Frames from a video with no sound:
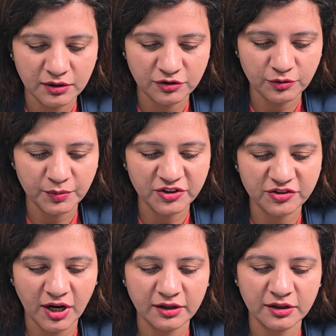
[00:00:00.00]
the triple
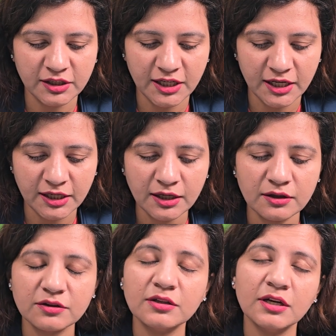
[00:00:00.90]
stranded DNA.
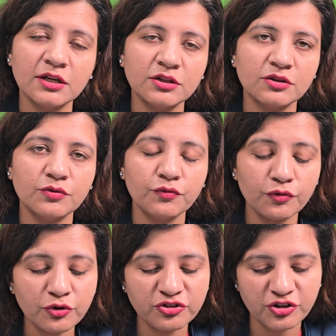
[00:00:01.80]
There is
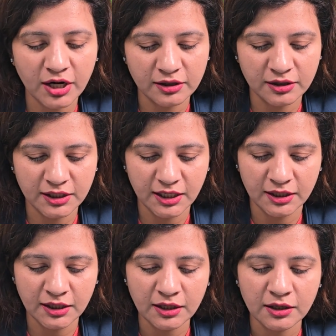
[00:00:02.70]
4 stranded
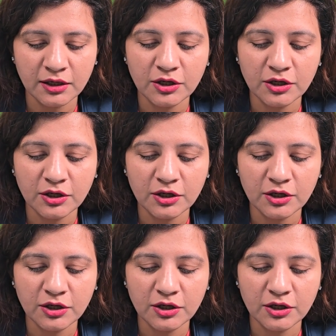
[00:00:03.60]
DNA.